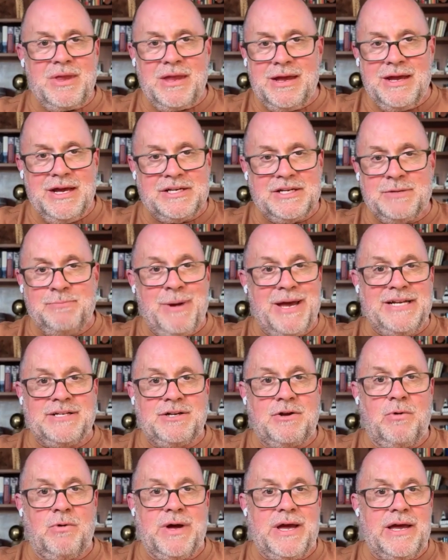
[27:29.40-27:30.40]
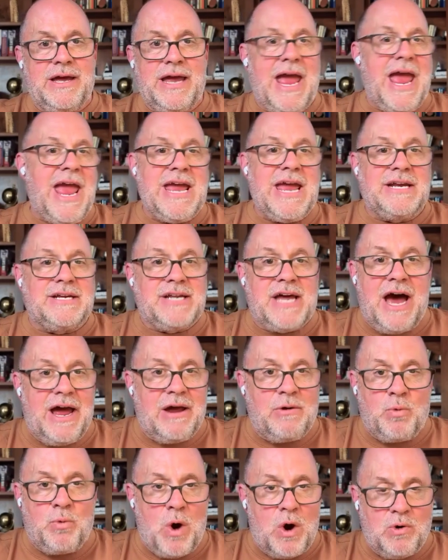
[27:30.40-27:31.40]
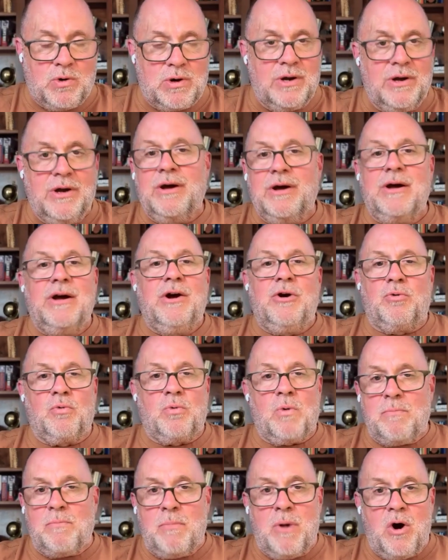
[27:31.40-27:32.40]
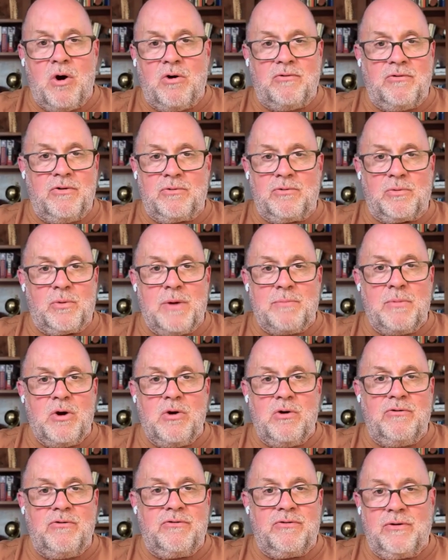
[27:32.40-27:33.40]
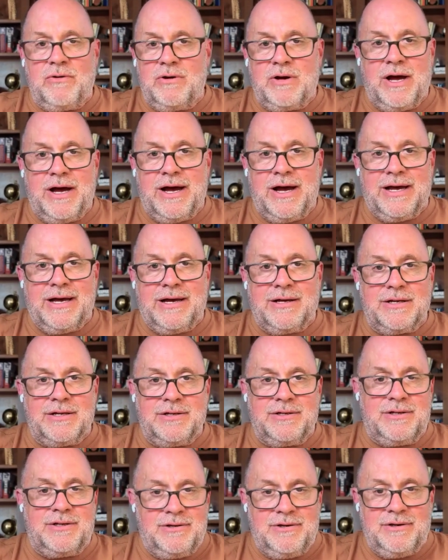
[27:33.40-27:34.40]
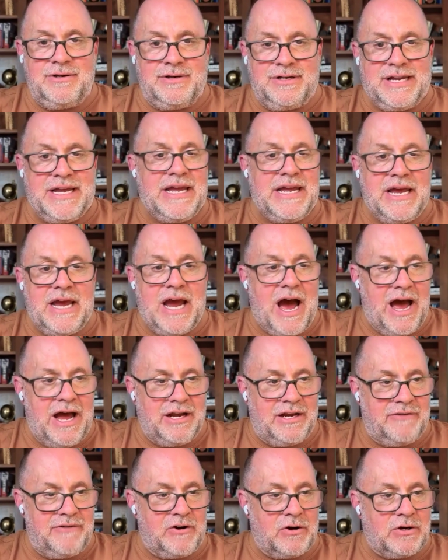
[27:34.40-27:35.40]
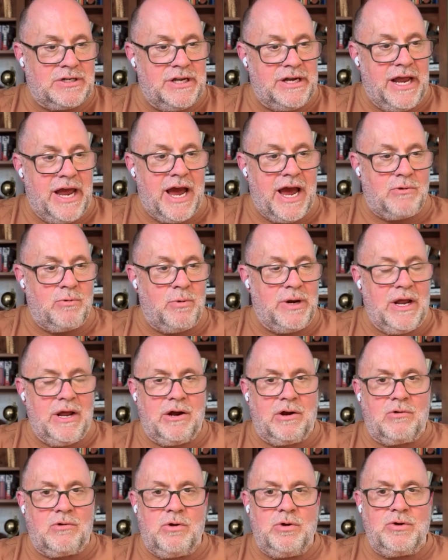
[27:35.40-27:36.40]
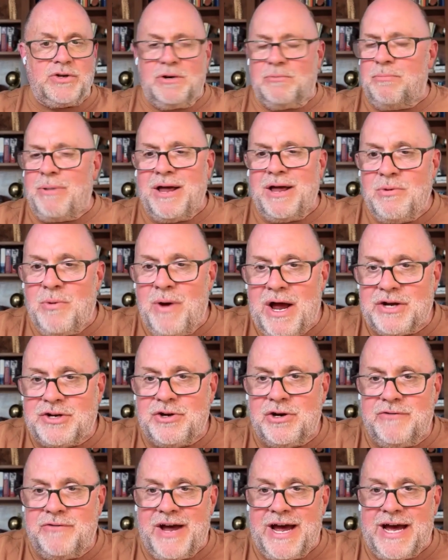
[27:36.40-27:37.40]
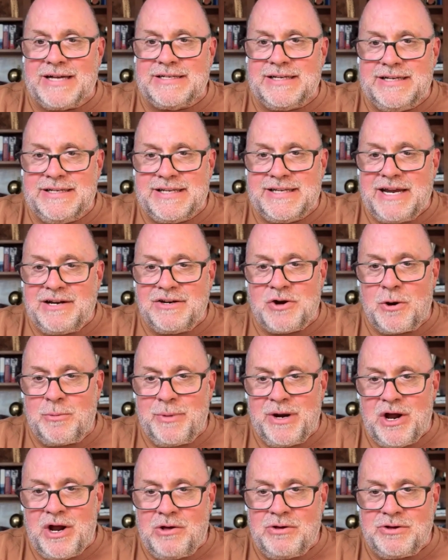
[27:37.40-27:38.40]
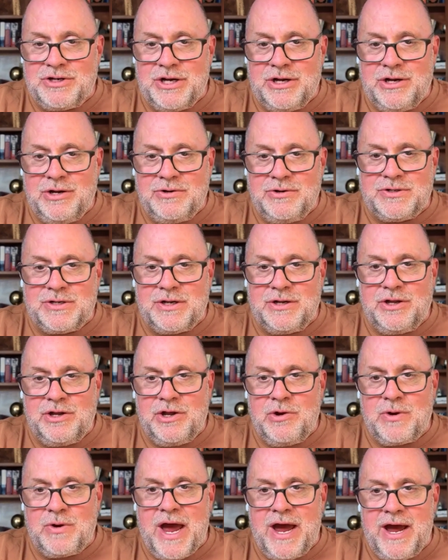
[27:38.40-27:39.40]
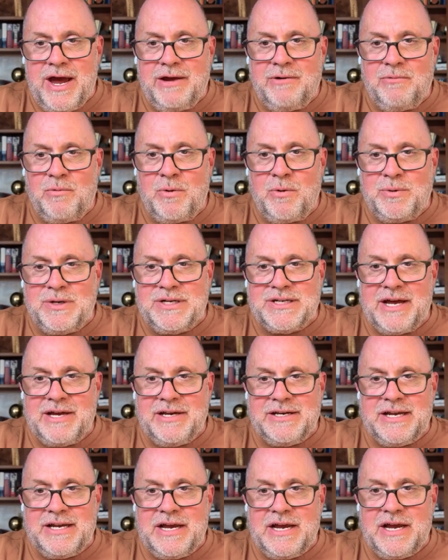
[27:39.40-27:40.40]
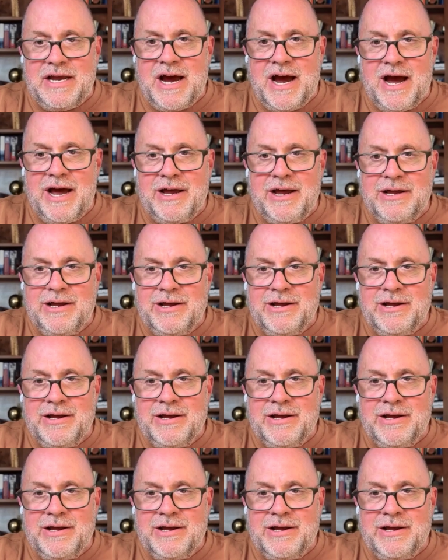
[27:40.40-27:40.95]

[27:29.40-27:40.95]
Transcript: It's basically anti-woke, remove DEI, diversity, equity, and inclusion. By the way, I should have asked, is that terminology used in the UK when we say DEI?